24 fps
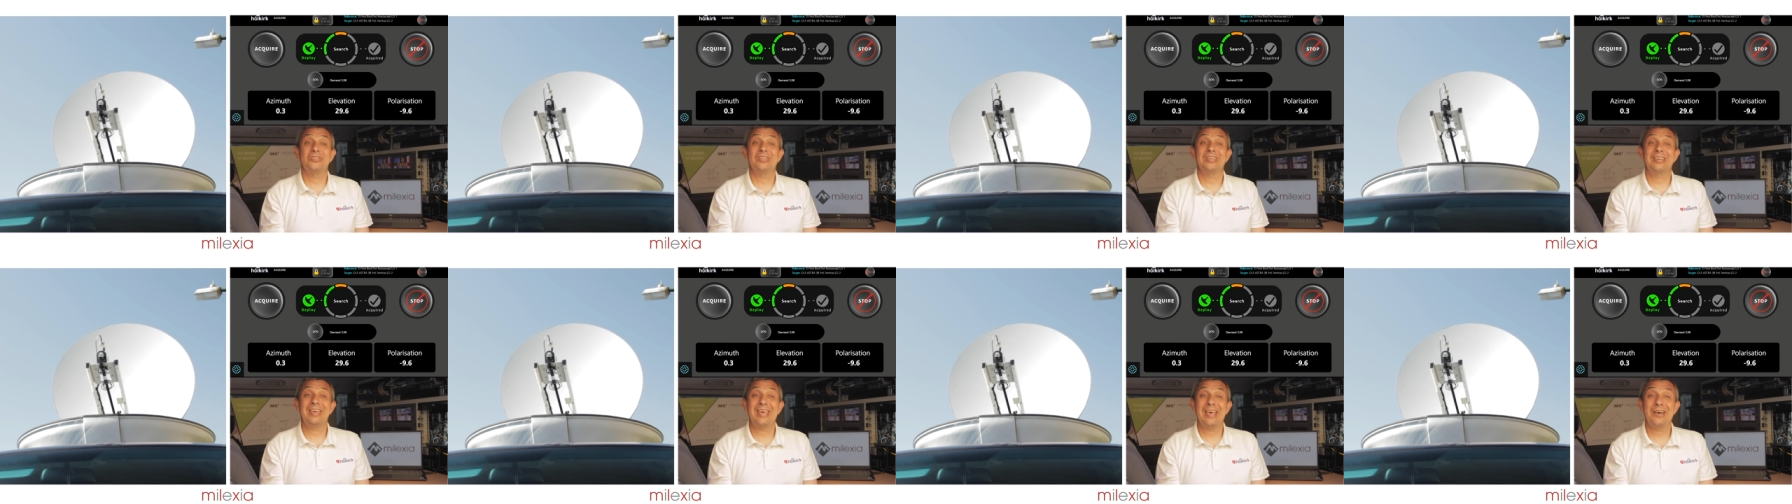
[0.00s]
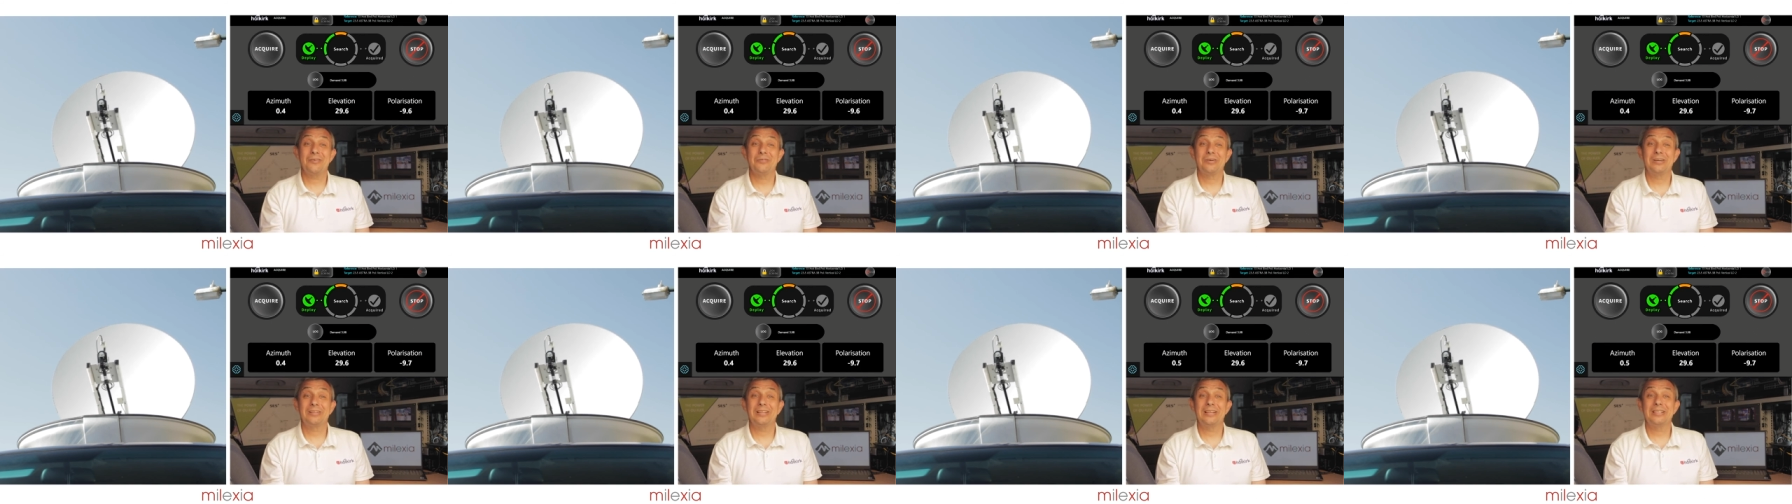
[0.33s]
to the
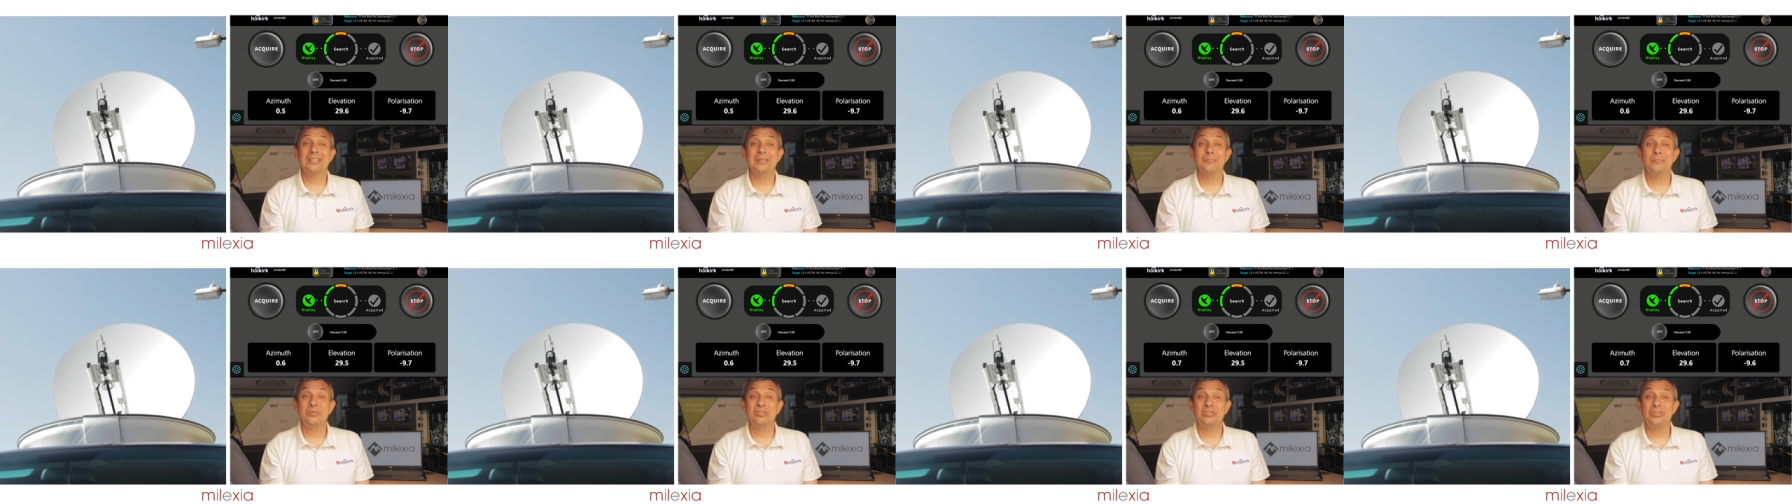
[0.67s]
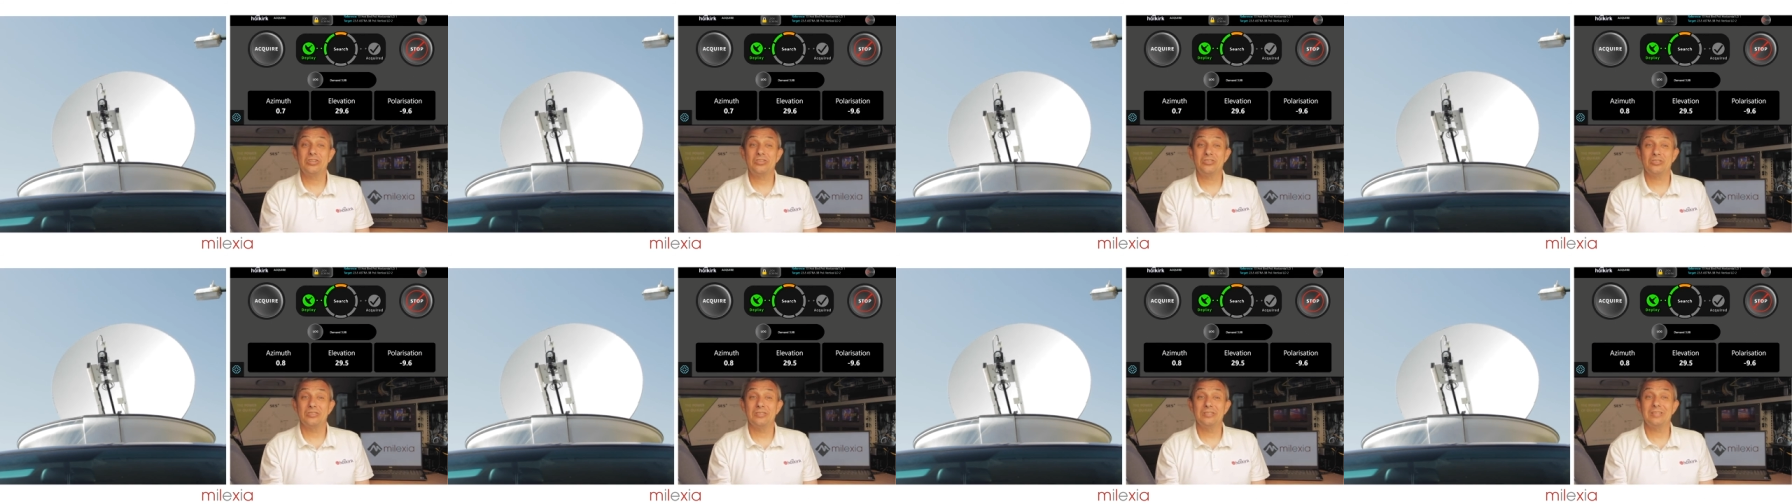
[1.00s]
calculated
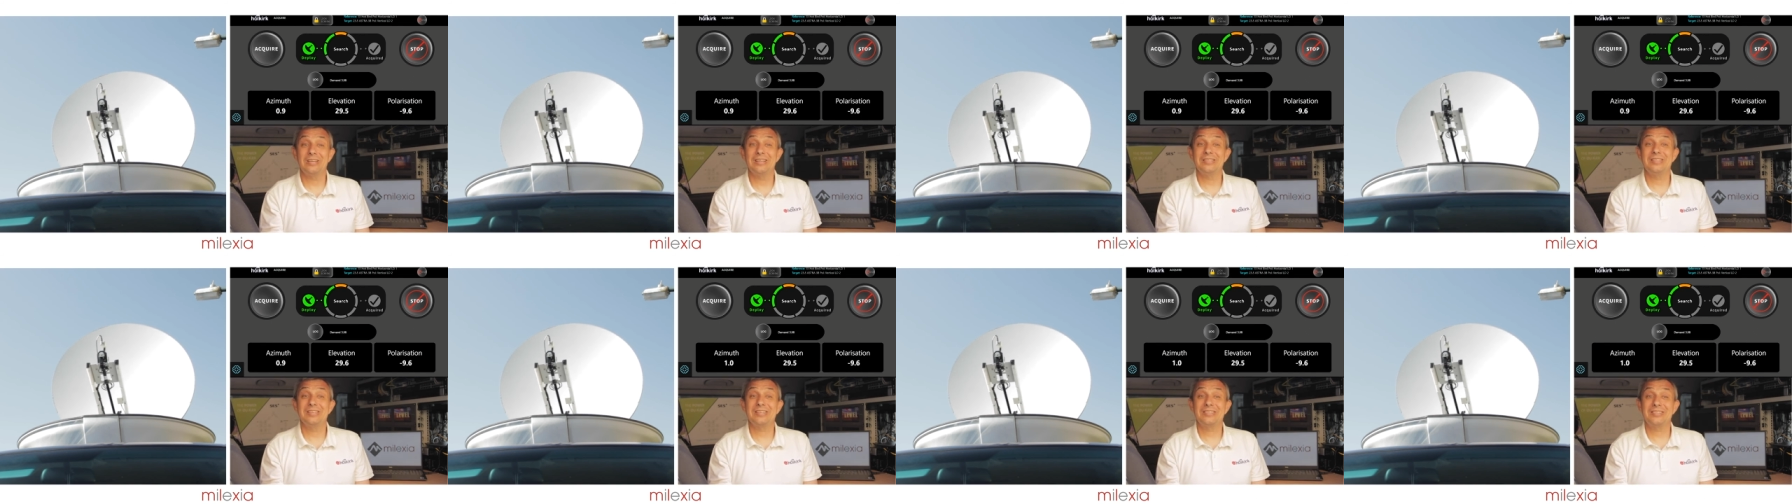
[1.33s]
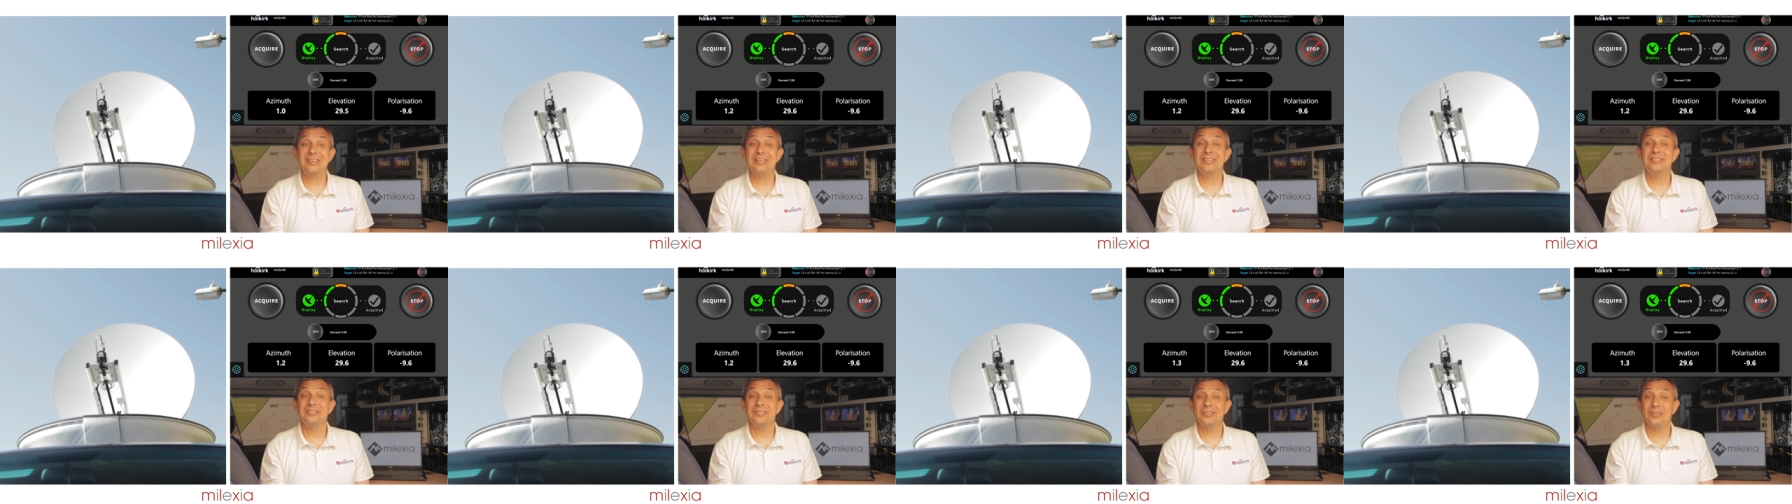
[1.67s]
position in the
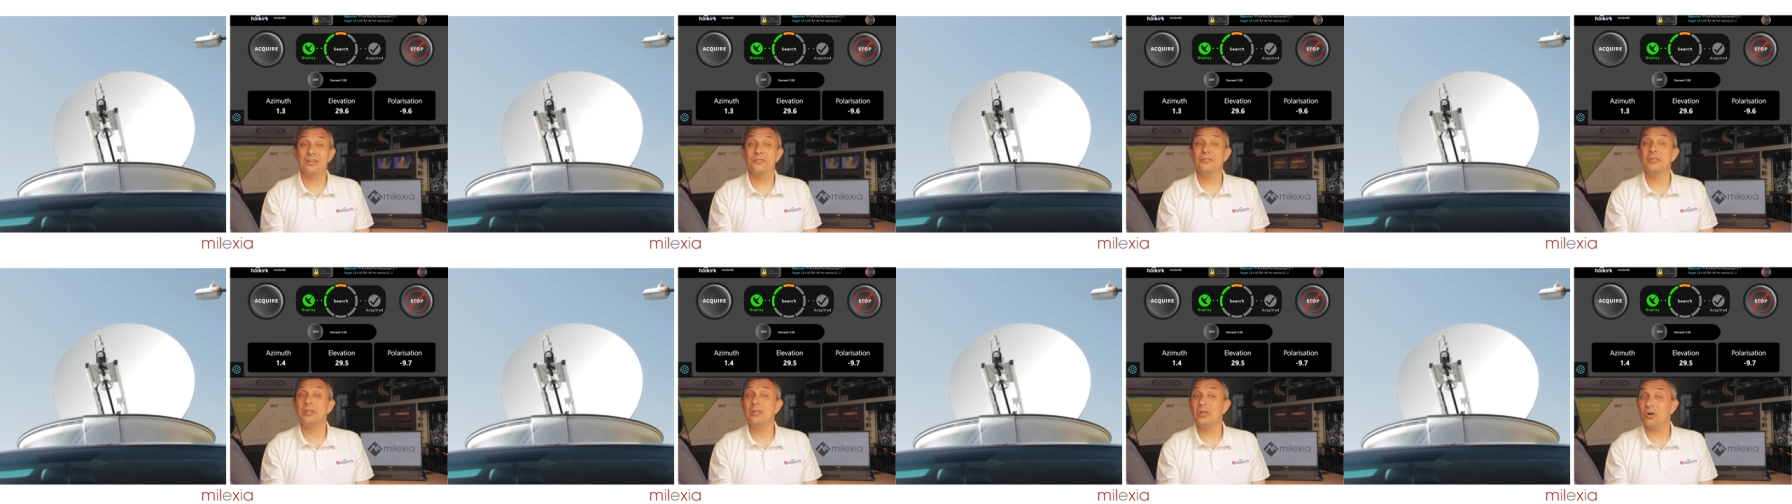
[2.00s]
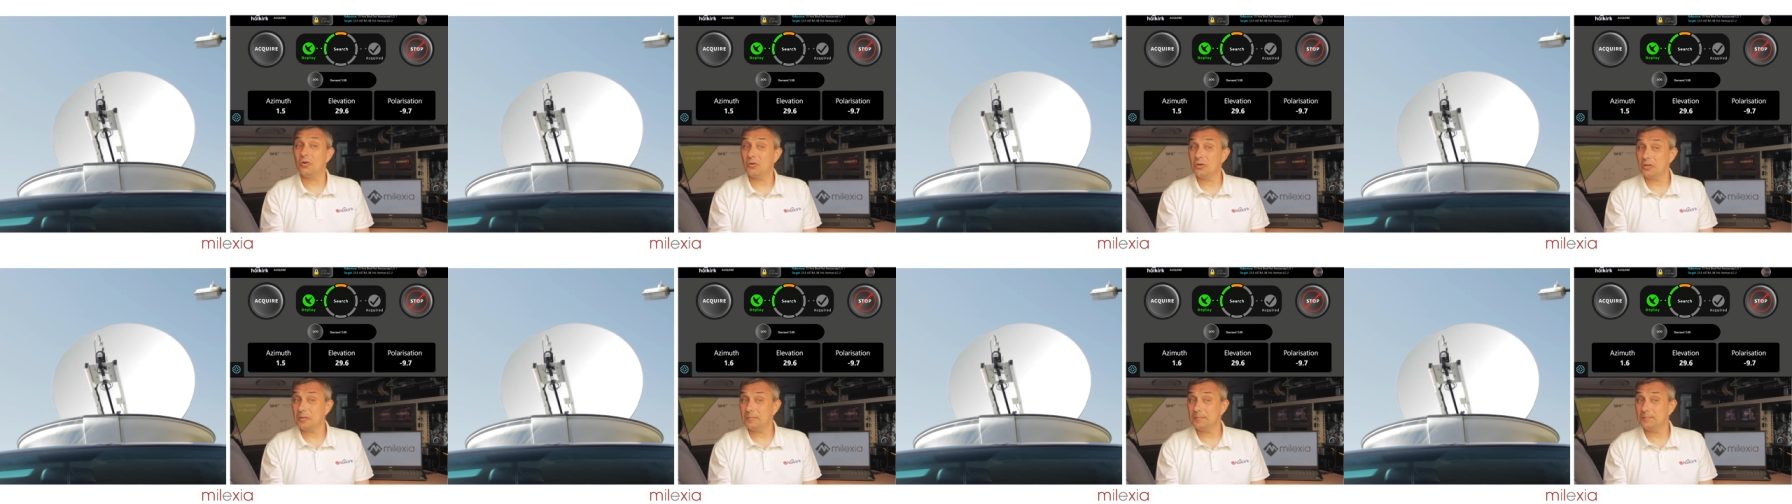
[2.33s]
centre of the
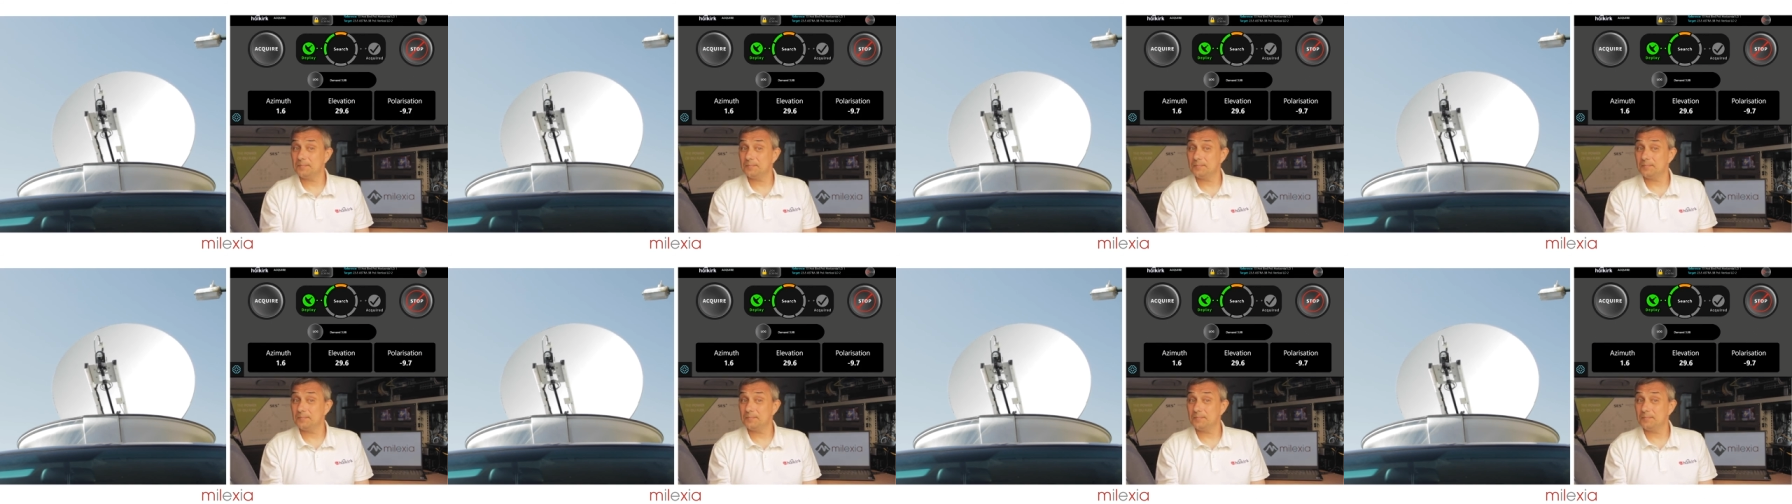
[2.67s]
lock.